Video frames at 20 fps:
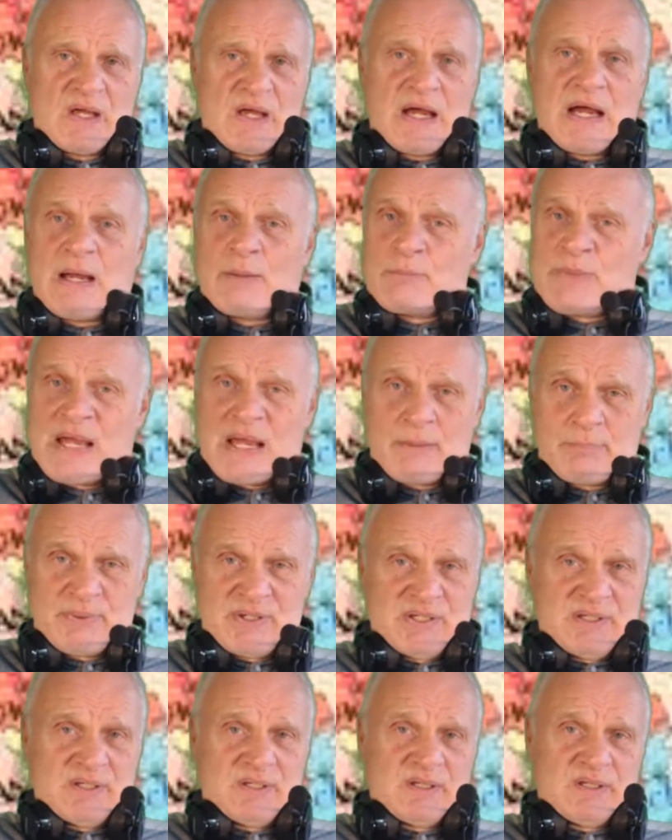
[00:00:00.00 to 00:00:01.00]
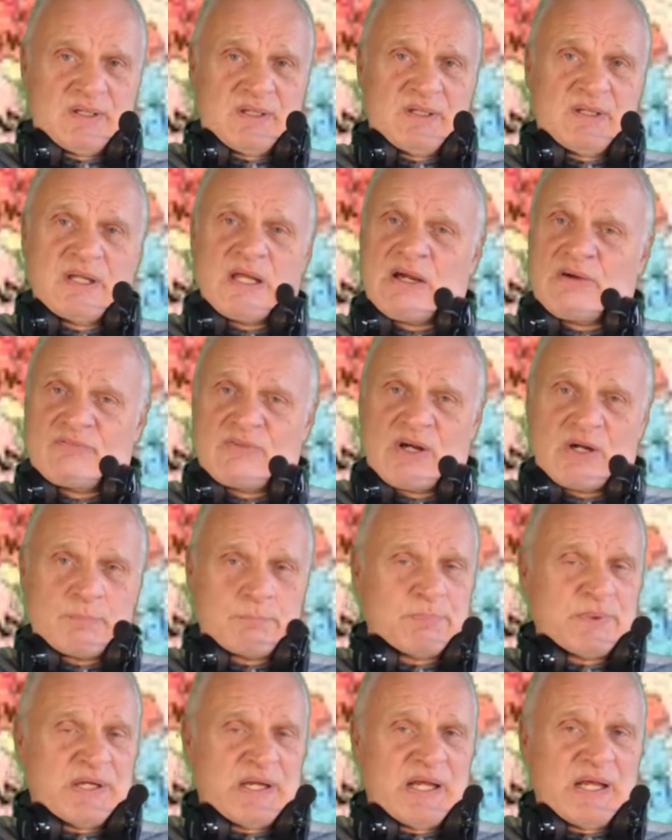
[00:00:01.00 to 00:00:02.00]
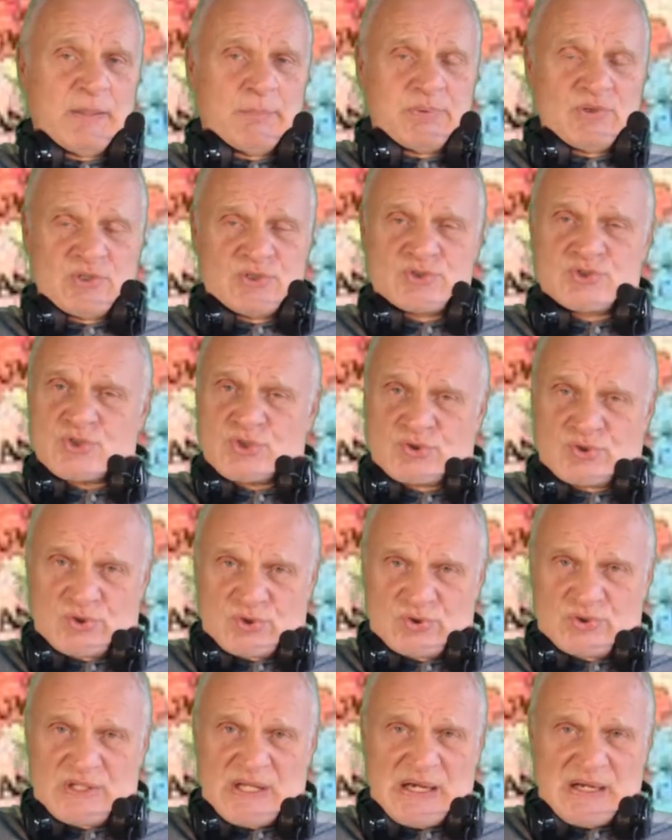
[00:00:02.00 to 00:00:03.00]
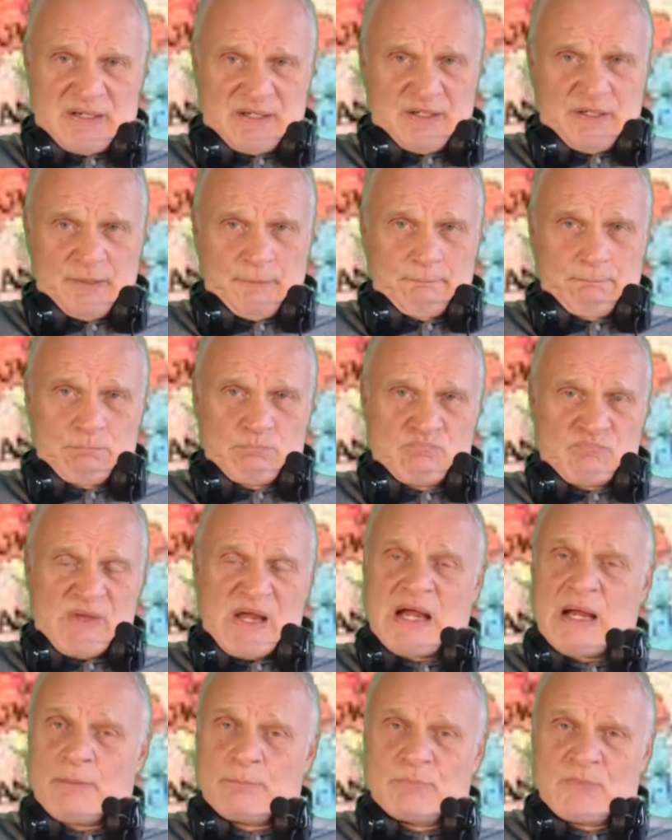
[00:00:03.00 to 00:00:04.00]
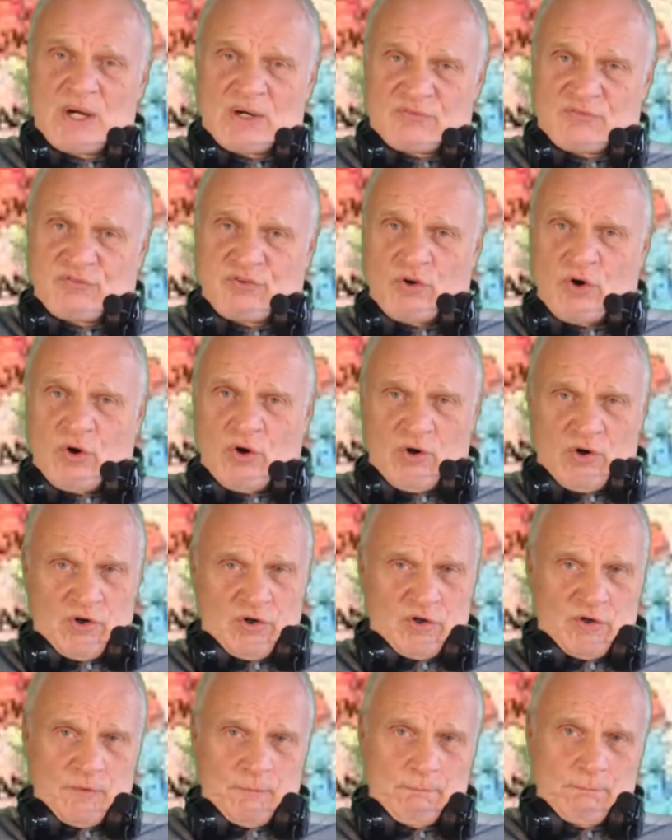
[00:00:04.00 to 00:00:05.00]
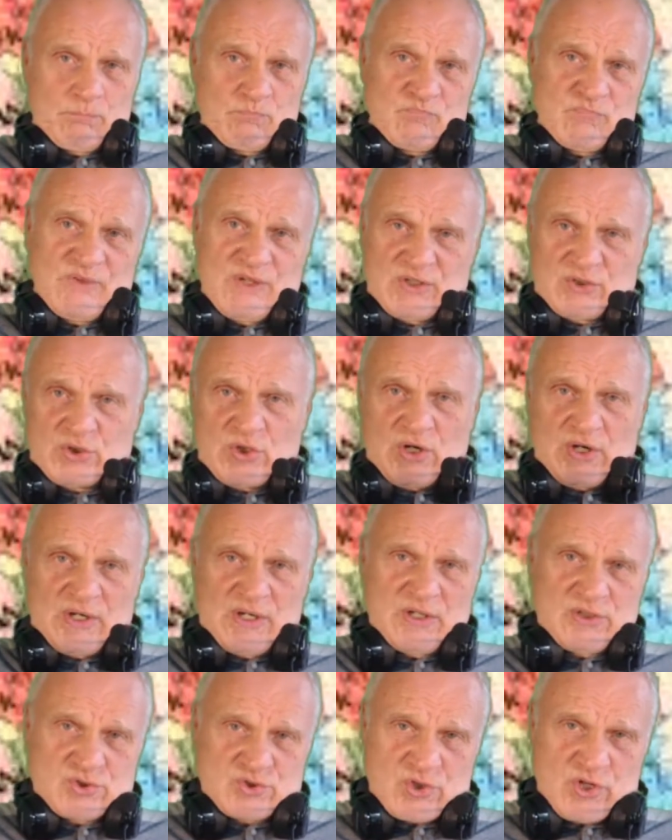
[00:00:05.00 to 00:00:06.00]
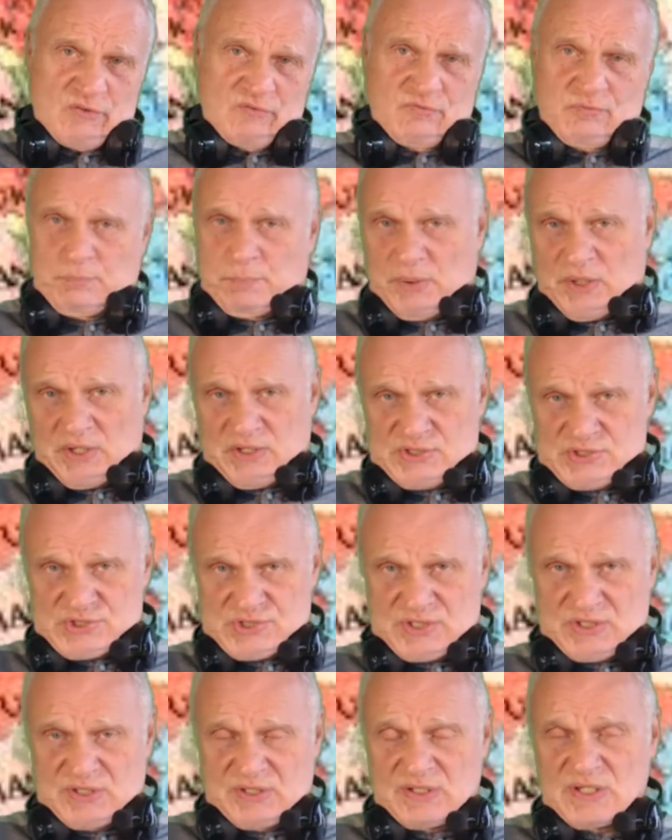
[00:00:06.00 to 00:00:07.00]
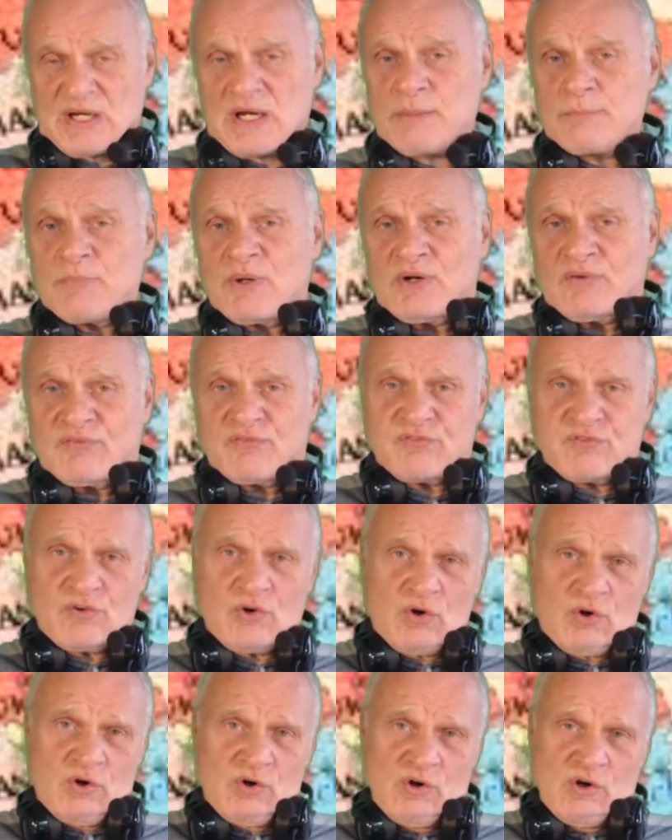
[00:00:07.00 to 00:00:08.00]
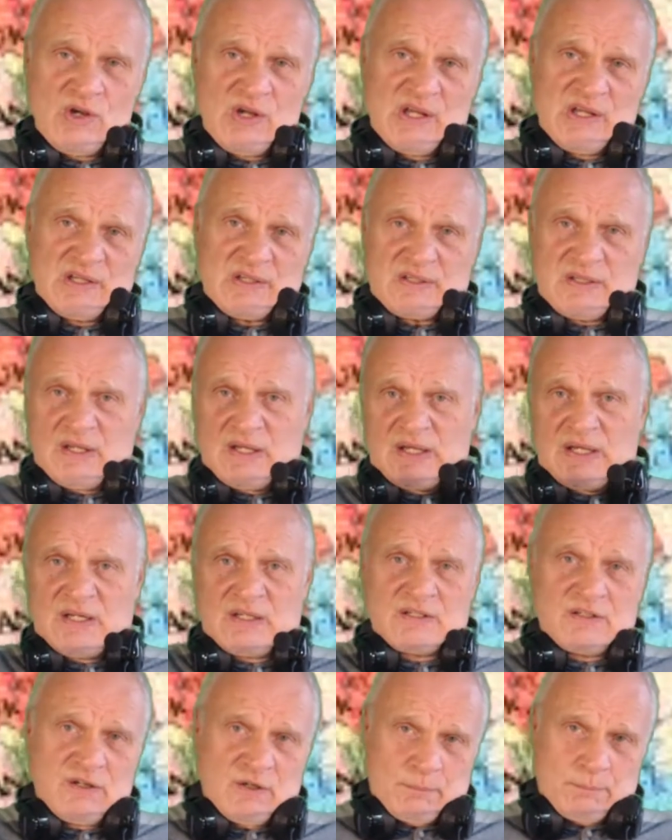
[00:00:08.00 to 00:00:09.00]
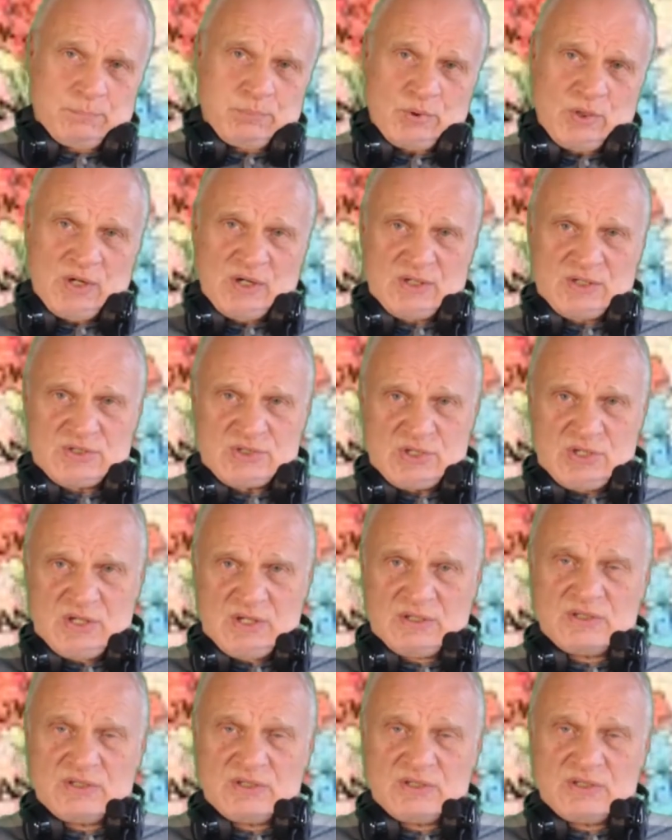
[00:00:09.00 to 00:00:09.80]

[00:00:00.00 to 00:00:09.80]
I'm happy they have not been able to do that. I'm not for the Donald Trump policy. I'm not for the Hitler policy,